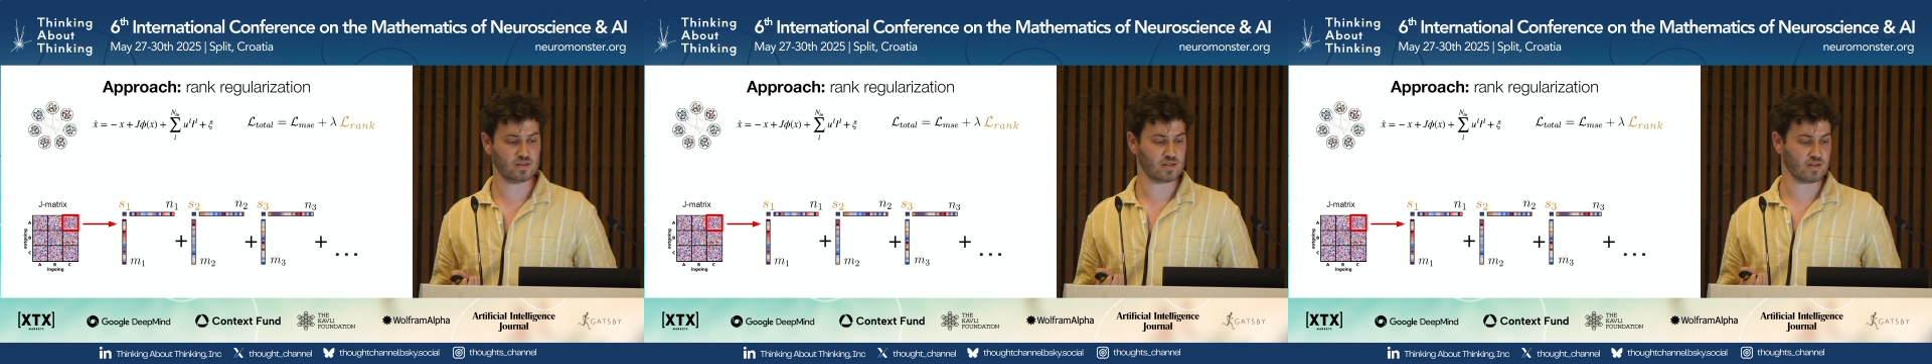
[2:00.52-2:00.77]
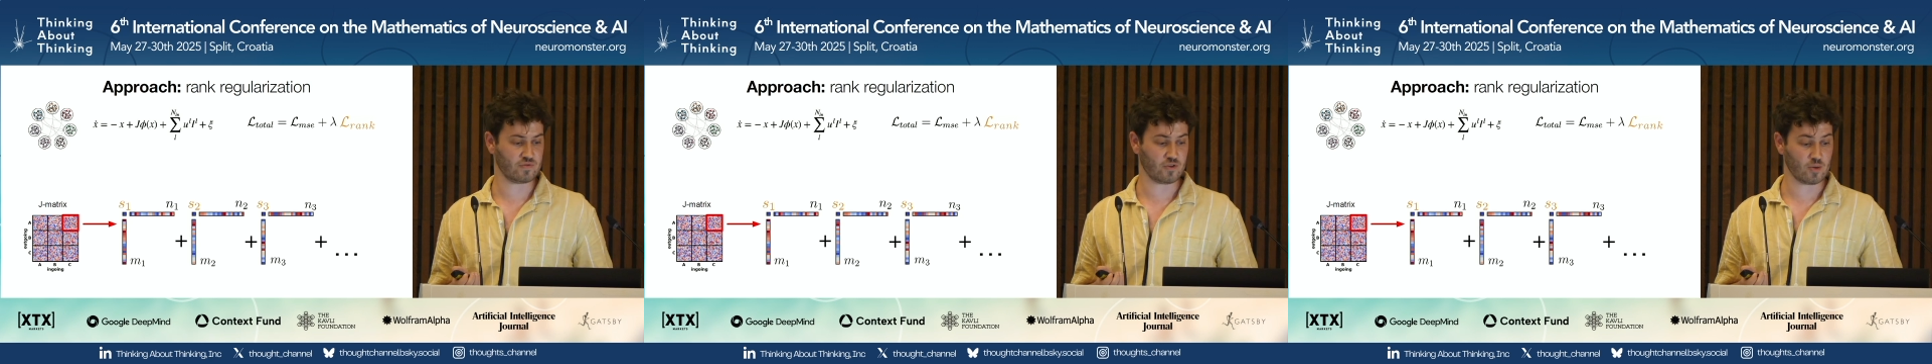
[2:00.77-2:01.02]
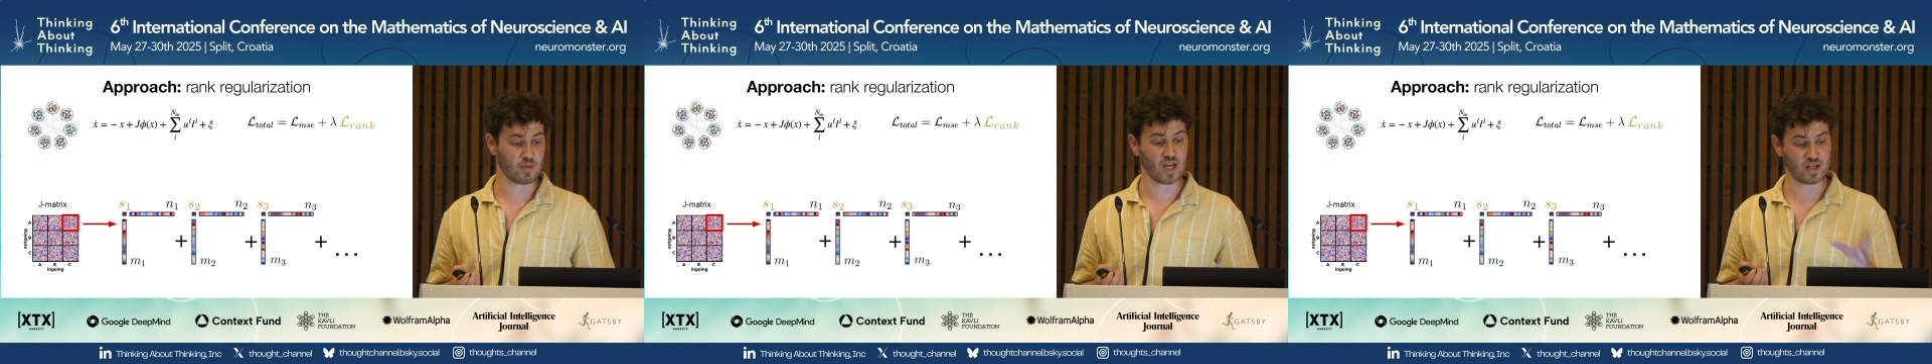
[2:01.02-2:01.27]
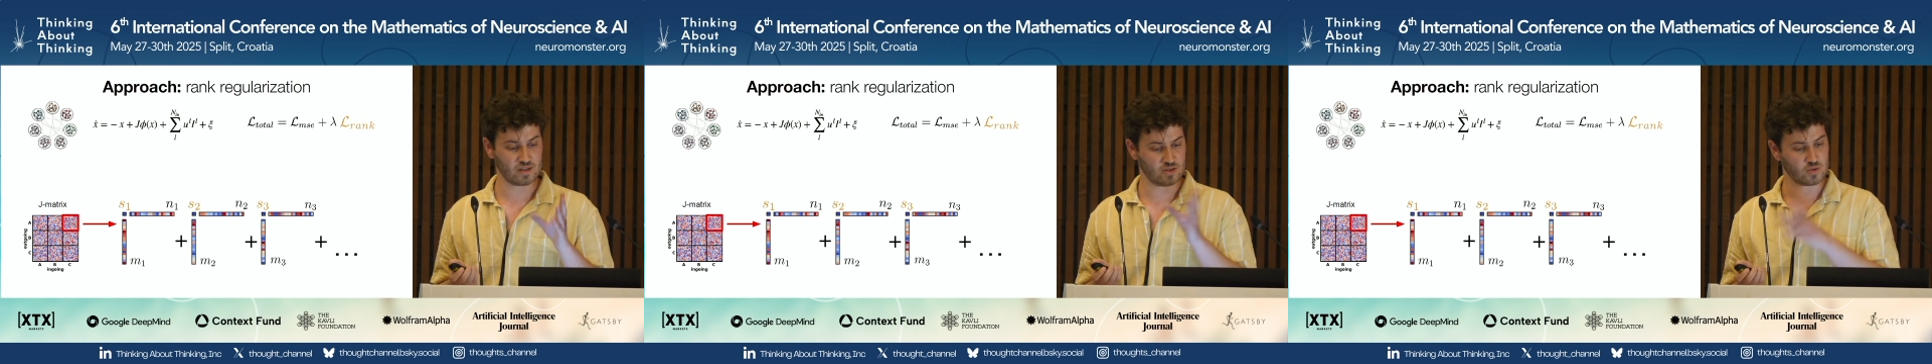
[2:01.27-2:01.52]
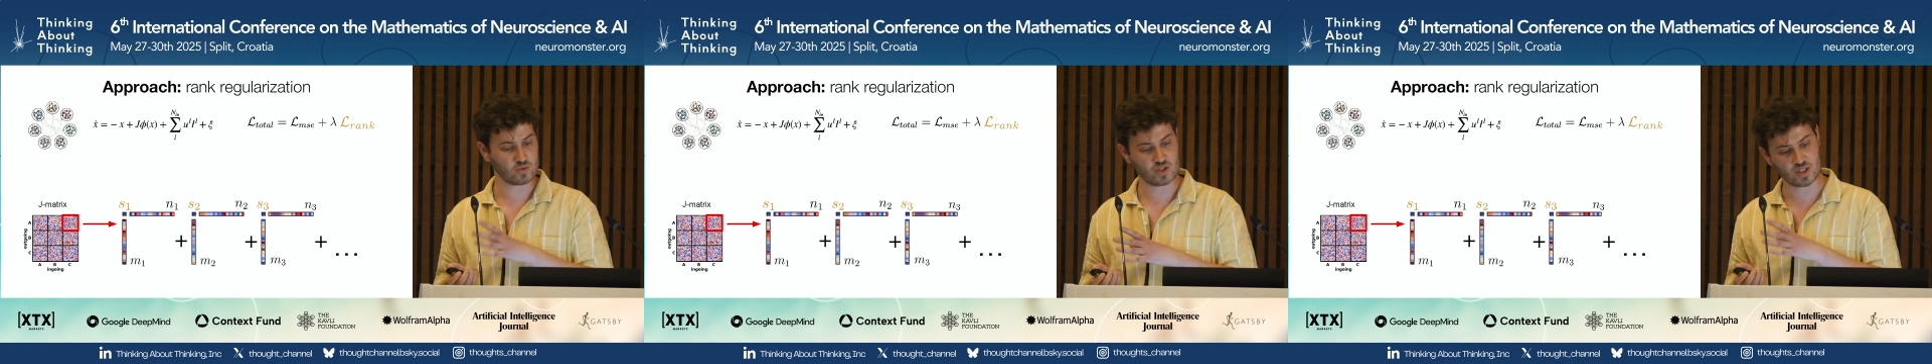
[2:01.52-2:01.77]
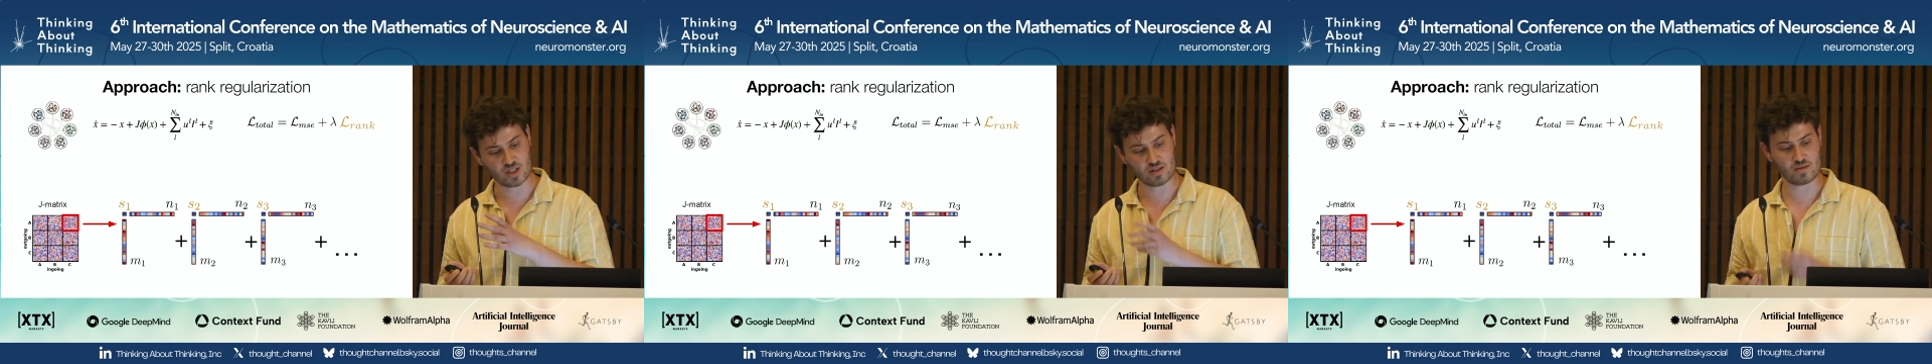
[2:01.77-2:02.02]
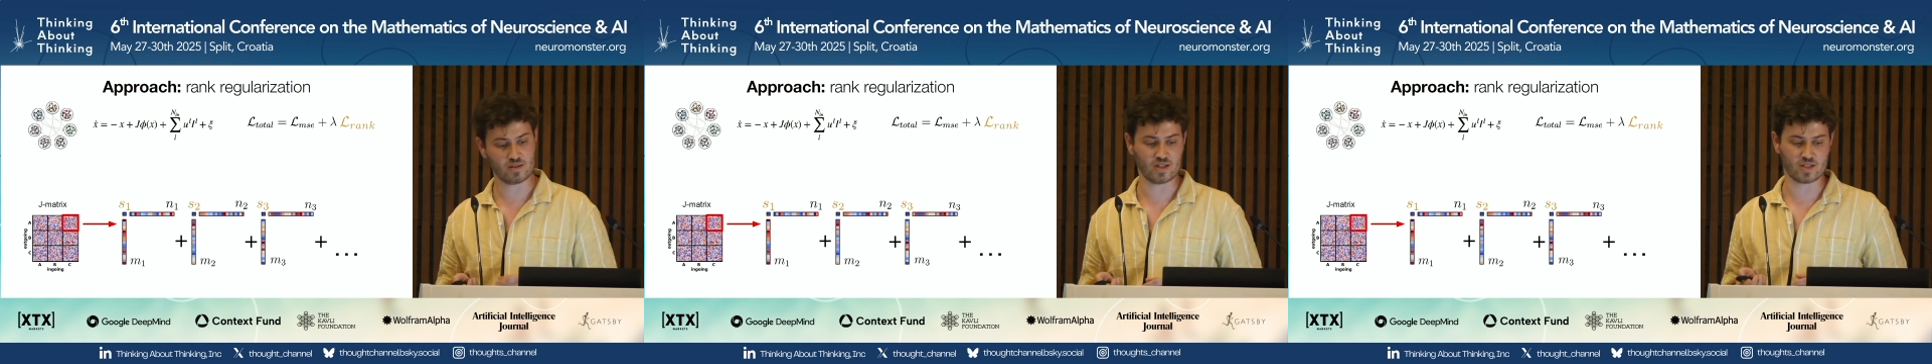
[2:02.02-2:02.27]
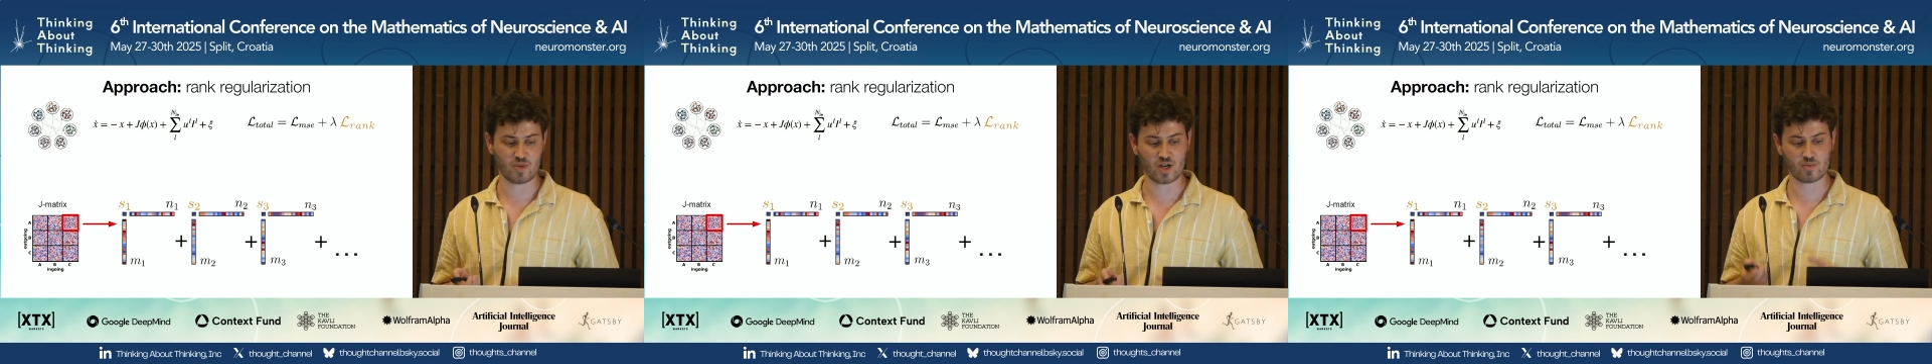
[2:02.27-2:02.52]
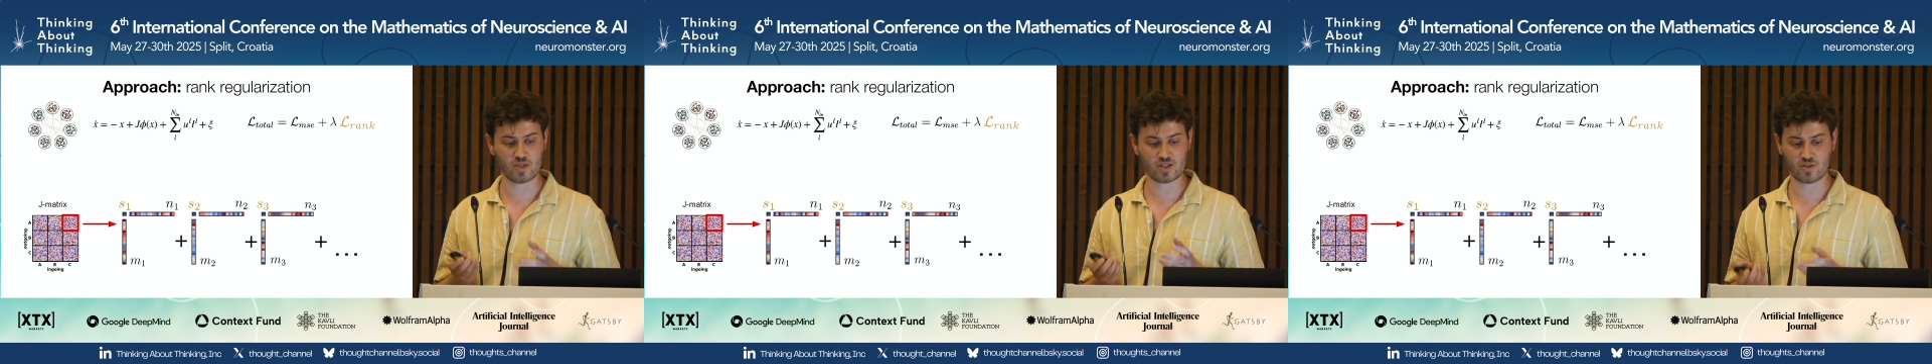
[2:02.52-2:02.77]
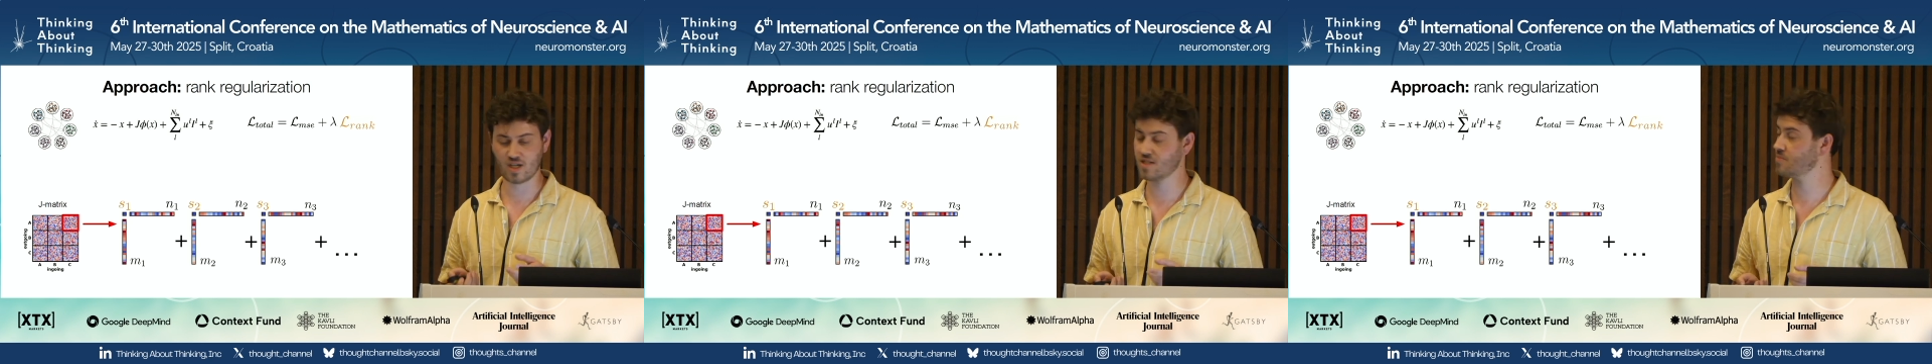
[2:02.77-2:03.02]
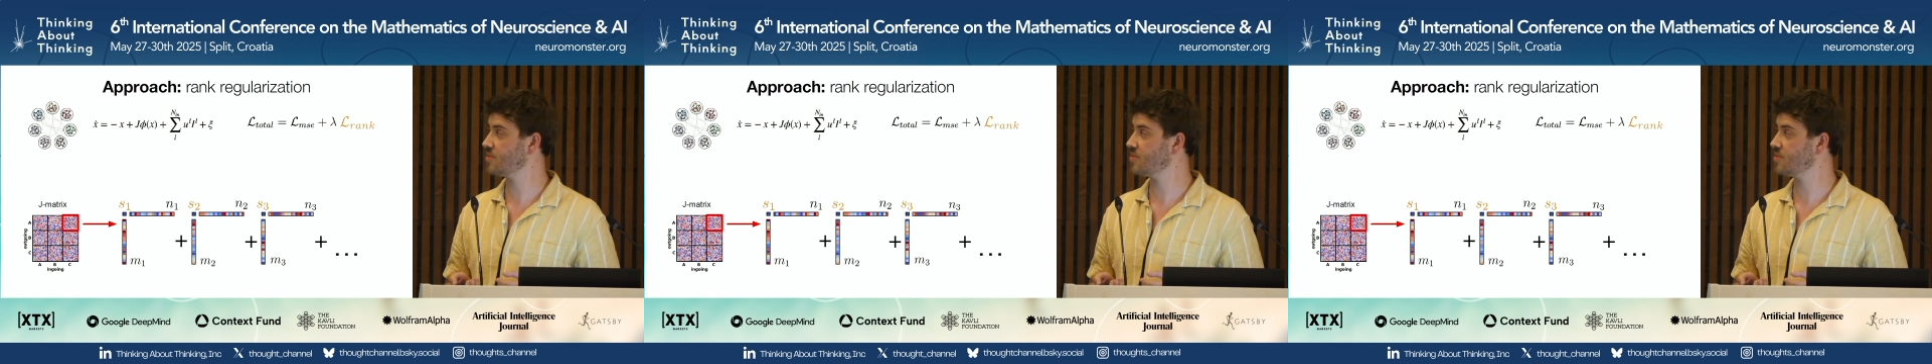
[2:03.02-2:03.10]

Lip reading: from A to C, is parameterized